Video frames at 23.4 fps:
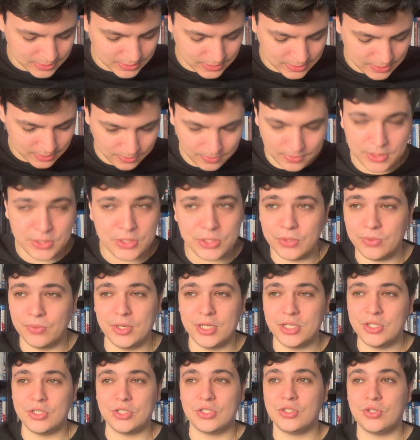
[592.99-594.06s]
original, they
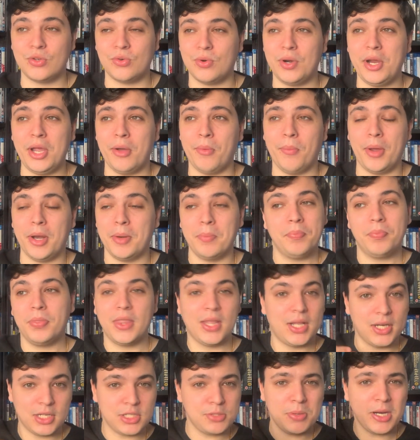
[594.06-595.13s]
just saw It and went,
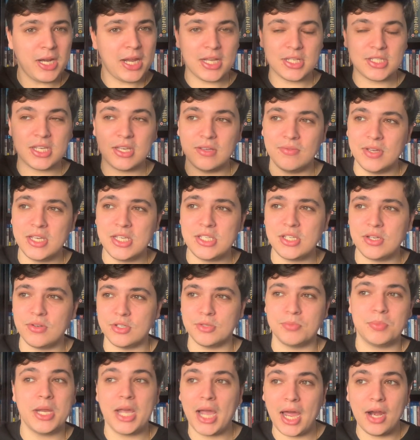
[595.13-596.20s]
let's make that a TV series.
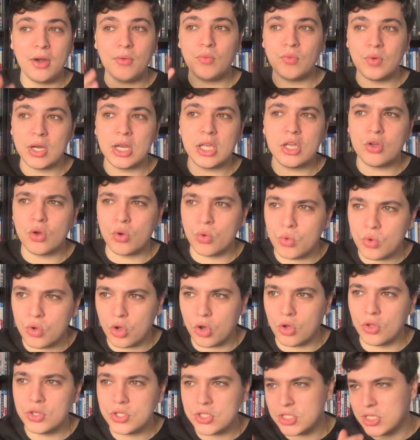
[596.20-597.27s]
But it had a really cool
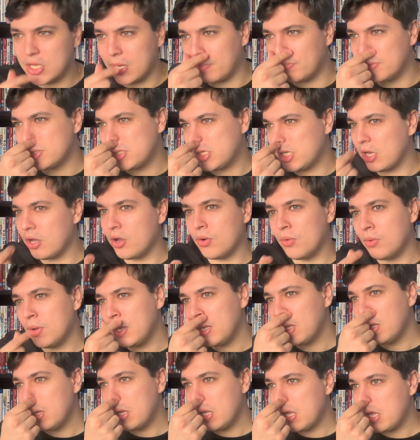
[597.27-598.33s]
concept. This girl
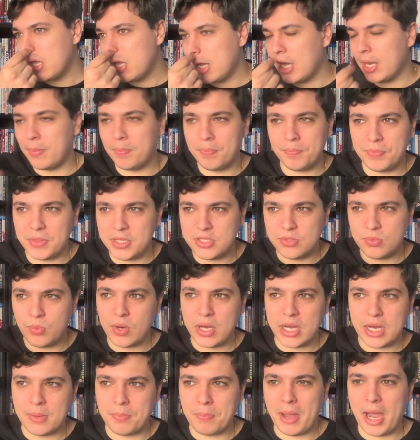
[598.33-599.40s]
had these
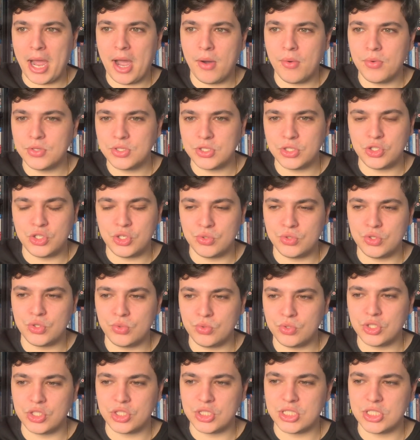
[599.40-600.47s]
weird powers and she was sort
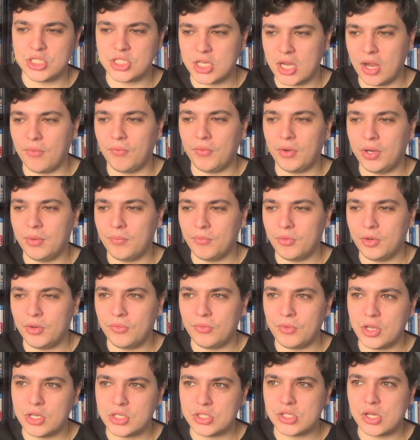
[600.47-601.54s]
of just discovering them for the
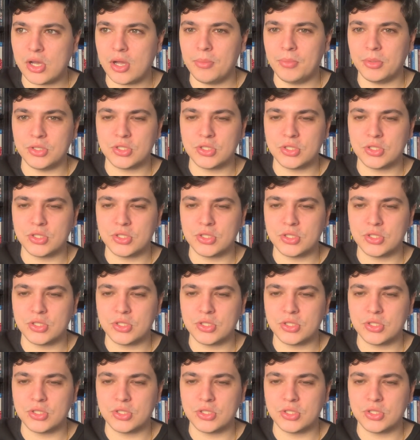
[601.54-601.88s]
first time at